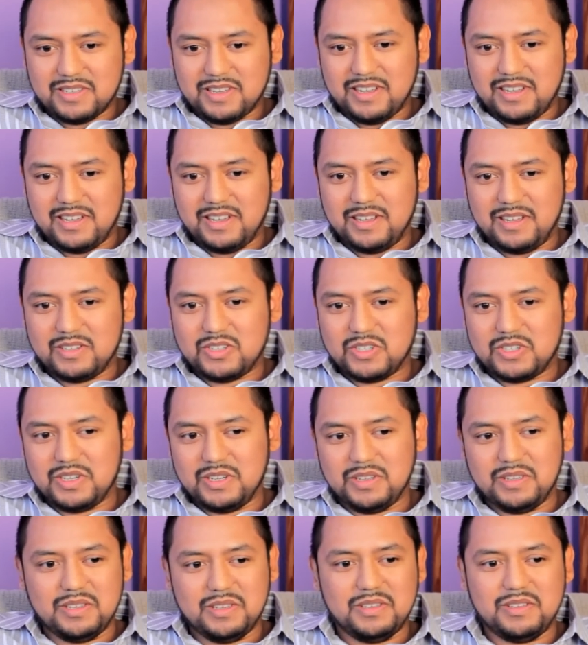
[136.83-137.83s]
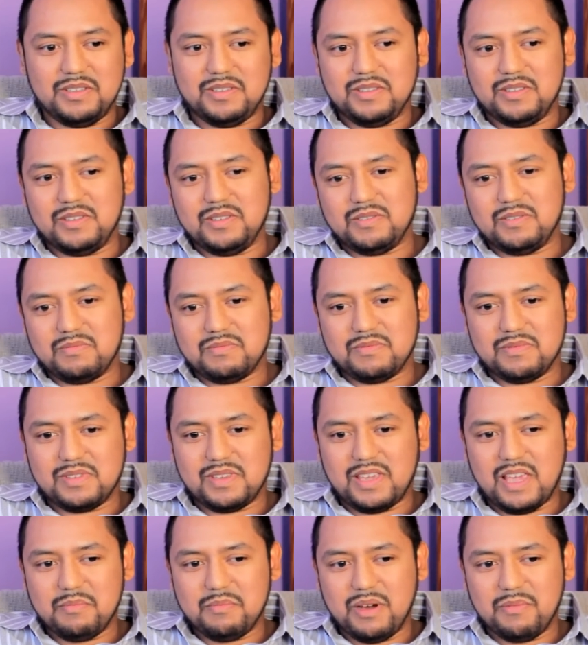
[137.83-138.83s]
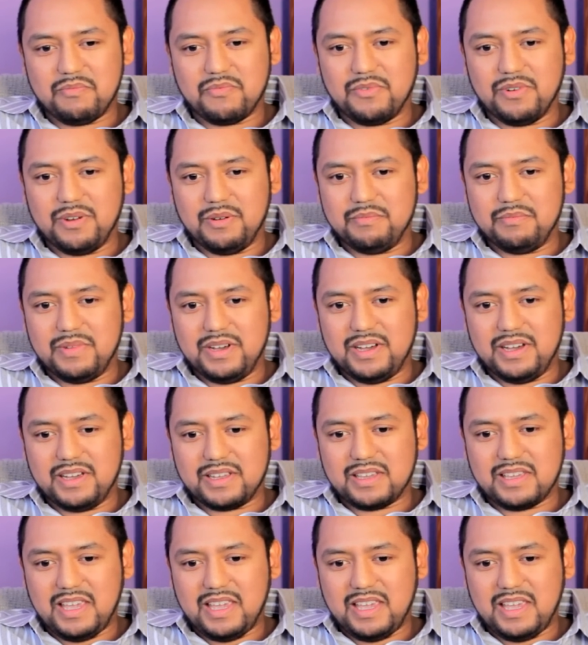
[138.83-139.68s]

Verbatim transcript: Uh, she came up from uh,